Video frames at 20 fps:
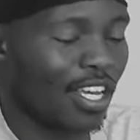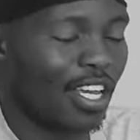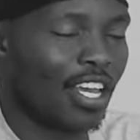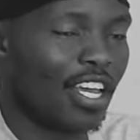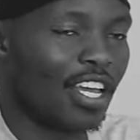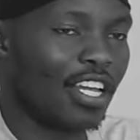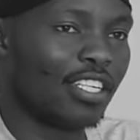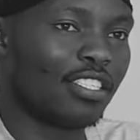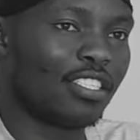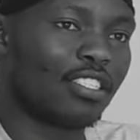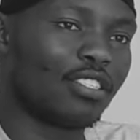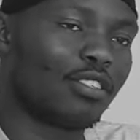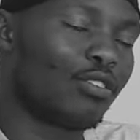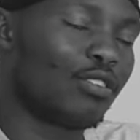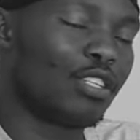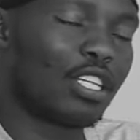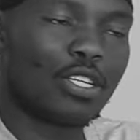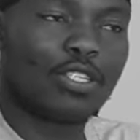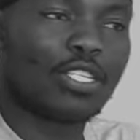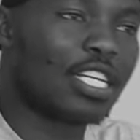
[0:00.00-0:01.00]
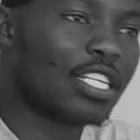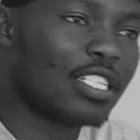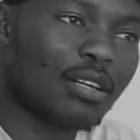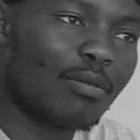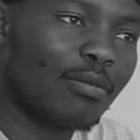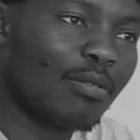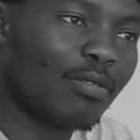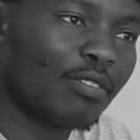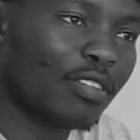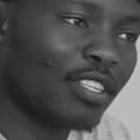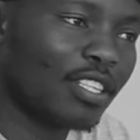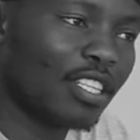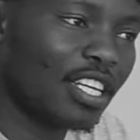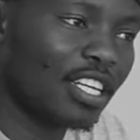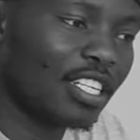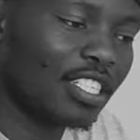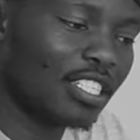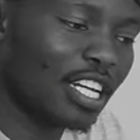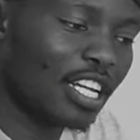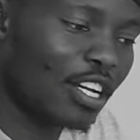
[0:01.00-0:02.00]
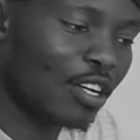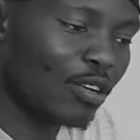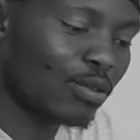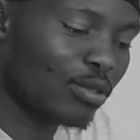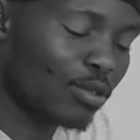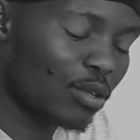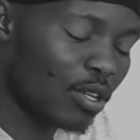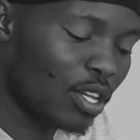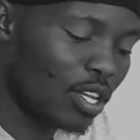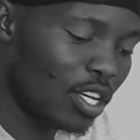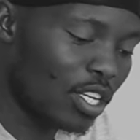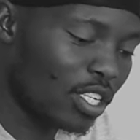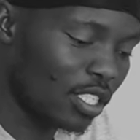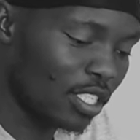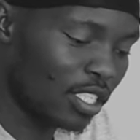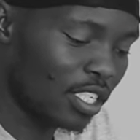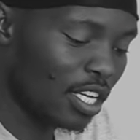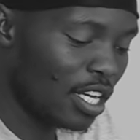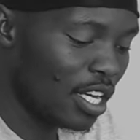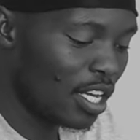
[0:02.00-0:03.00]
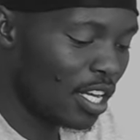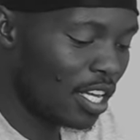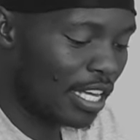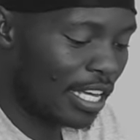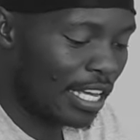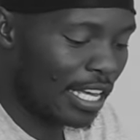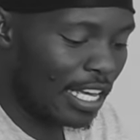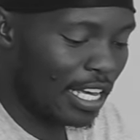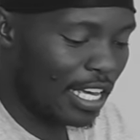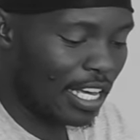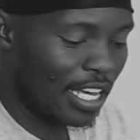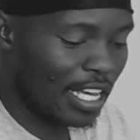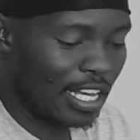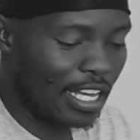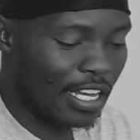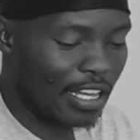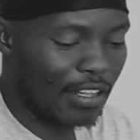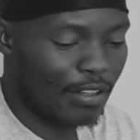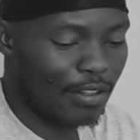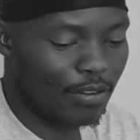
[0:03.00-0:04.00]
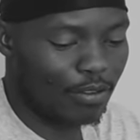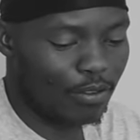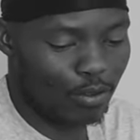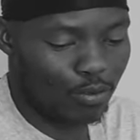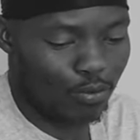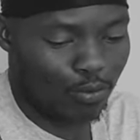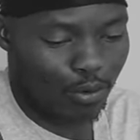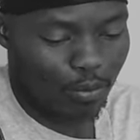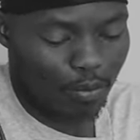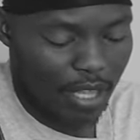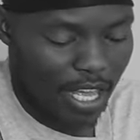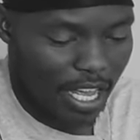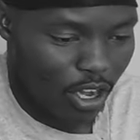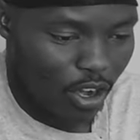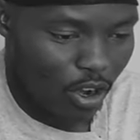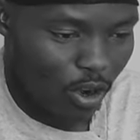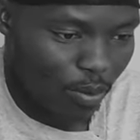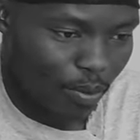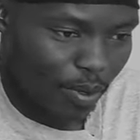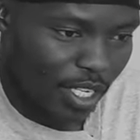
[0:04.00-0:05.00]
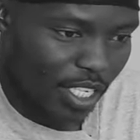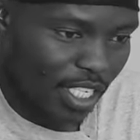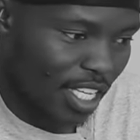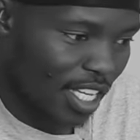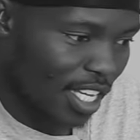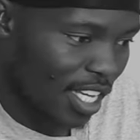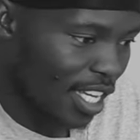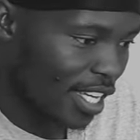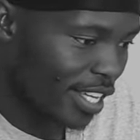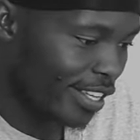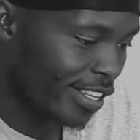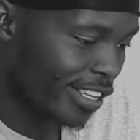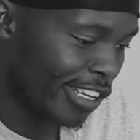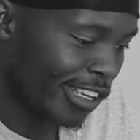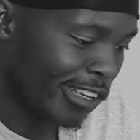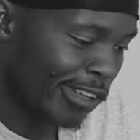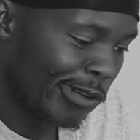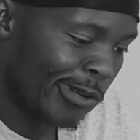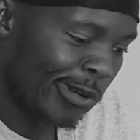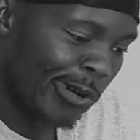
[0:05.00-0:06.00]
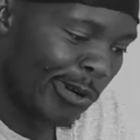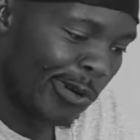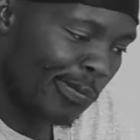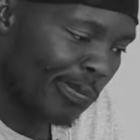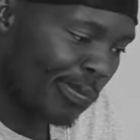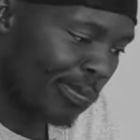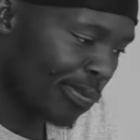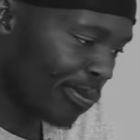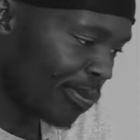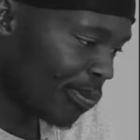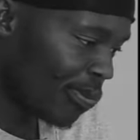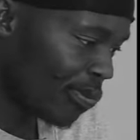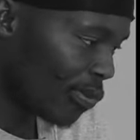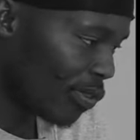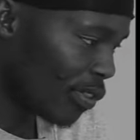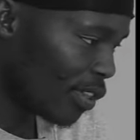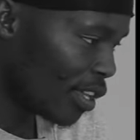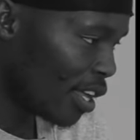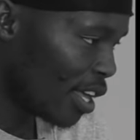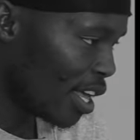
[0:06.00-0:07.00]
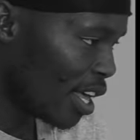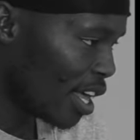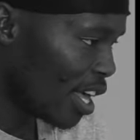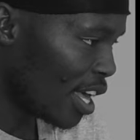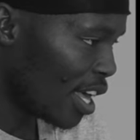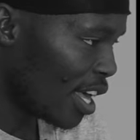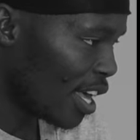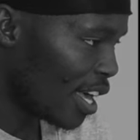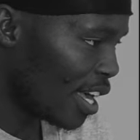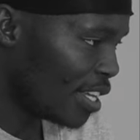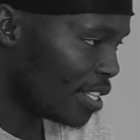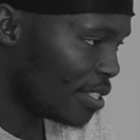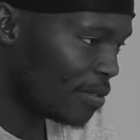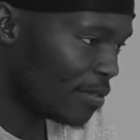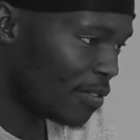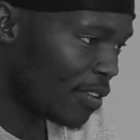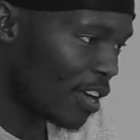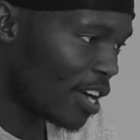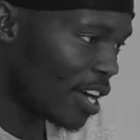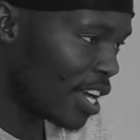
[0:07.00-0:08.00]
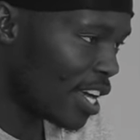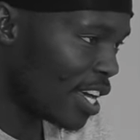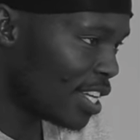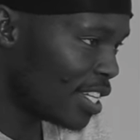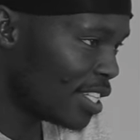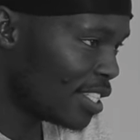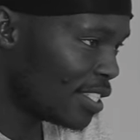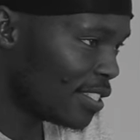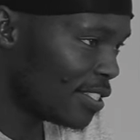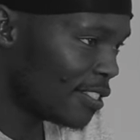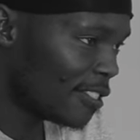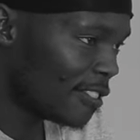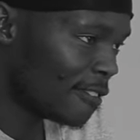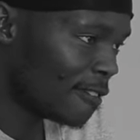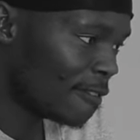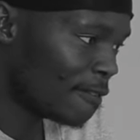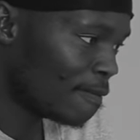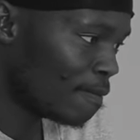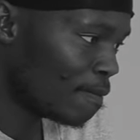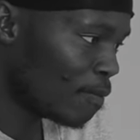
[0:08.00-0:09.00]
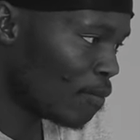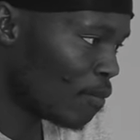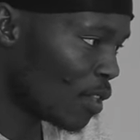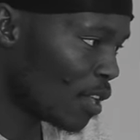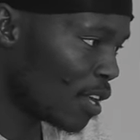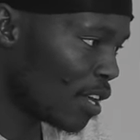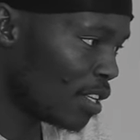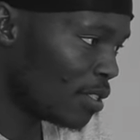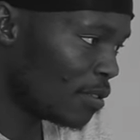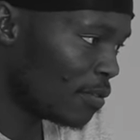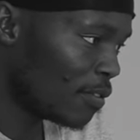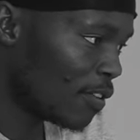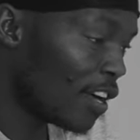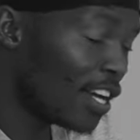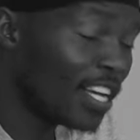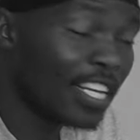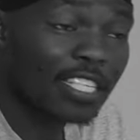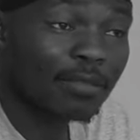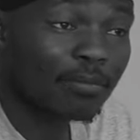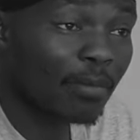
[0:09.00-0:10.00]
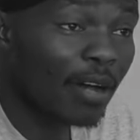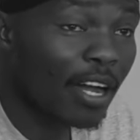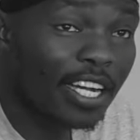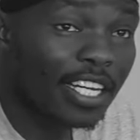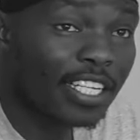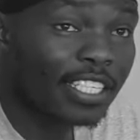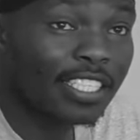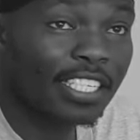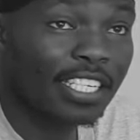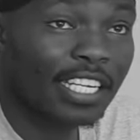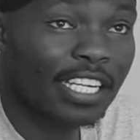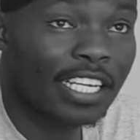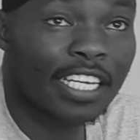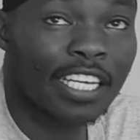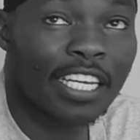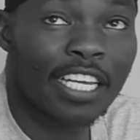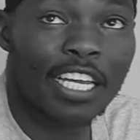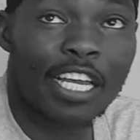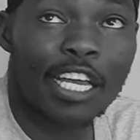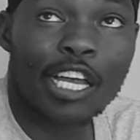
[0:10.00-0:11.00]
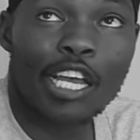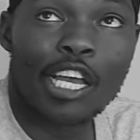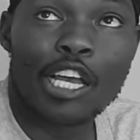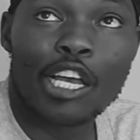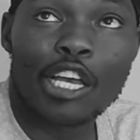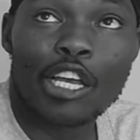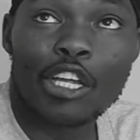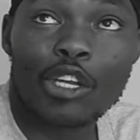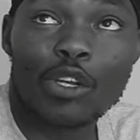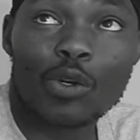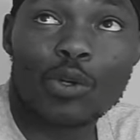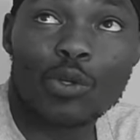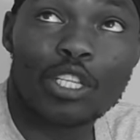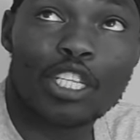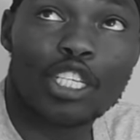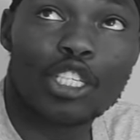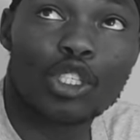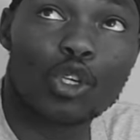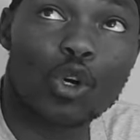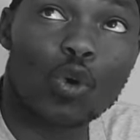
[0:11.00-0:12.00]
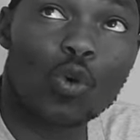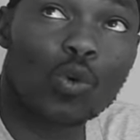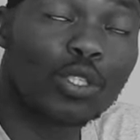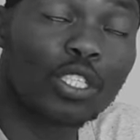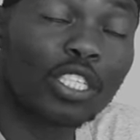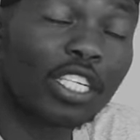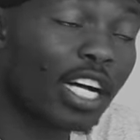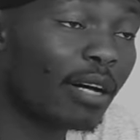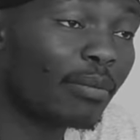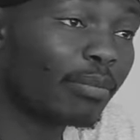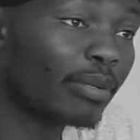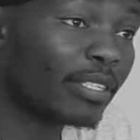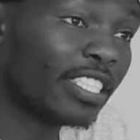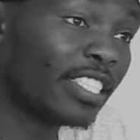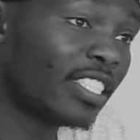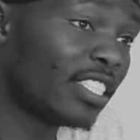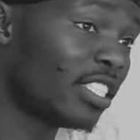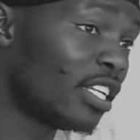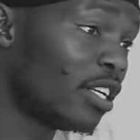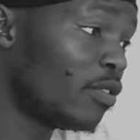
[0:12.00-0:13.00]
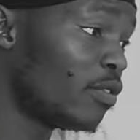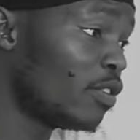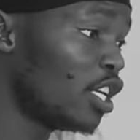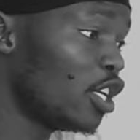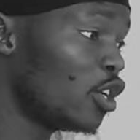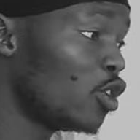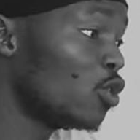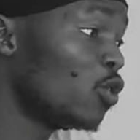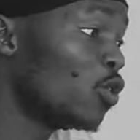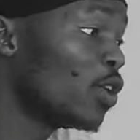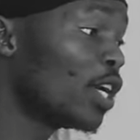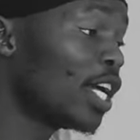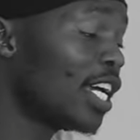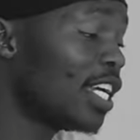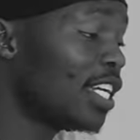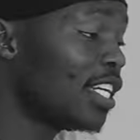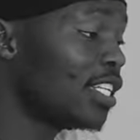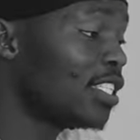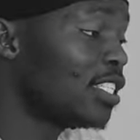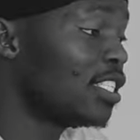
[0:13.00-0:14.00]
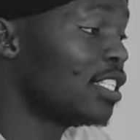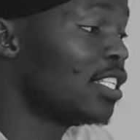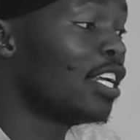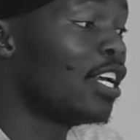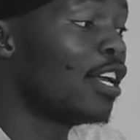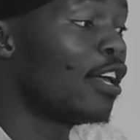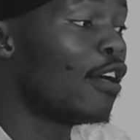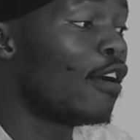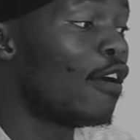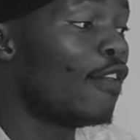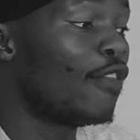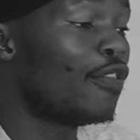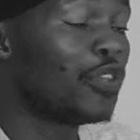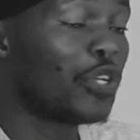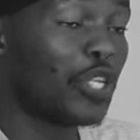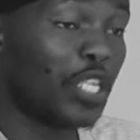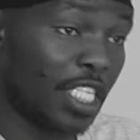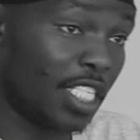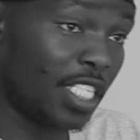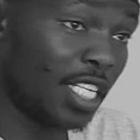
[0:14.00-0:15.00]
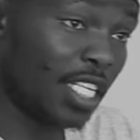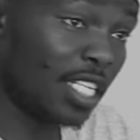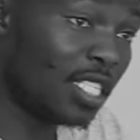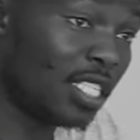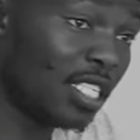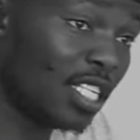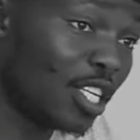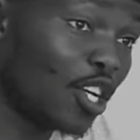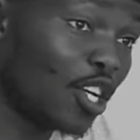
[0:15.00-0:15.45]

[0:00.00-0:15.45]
And, you know, those are some of the things that I also learned uh, from that corporate gig. Um, as far as, as far as marketing, you know, these old companies, they really go at it 360